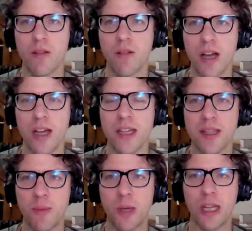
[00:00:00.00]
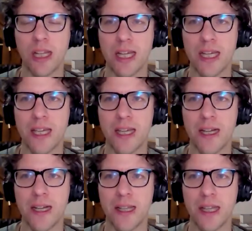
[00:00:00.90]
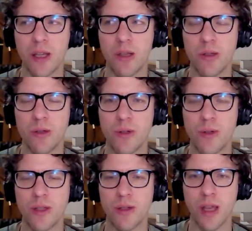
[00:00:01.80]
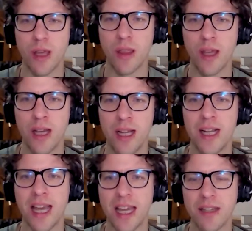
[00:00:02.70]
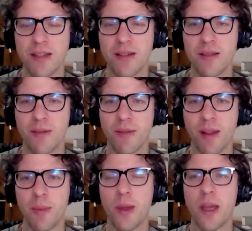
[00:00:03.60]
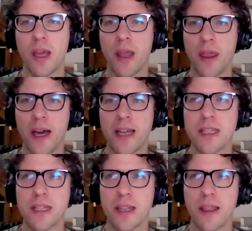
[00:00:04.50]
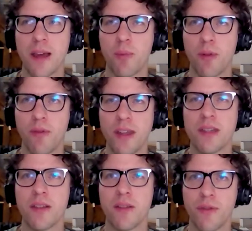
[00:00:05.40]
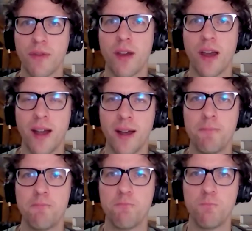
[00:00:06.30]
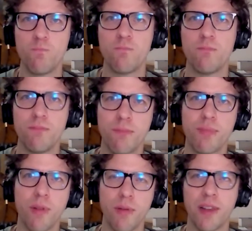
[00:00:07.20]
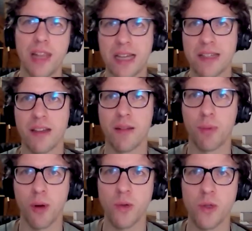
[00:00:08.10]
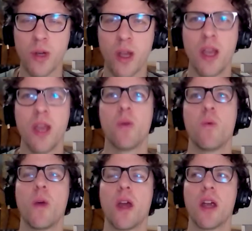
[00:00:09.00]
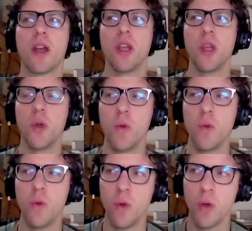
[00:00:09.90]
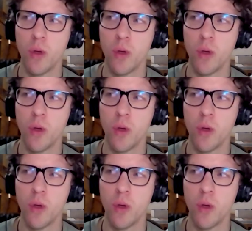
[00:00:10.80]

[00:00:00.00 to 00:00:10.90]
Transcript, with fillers: your eyes a bit like you do treat your teeth, and developing that preventive prophylactic approach, where you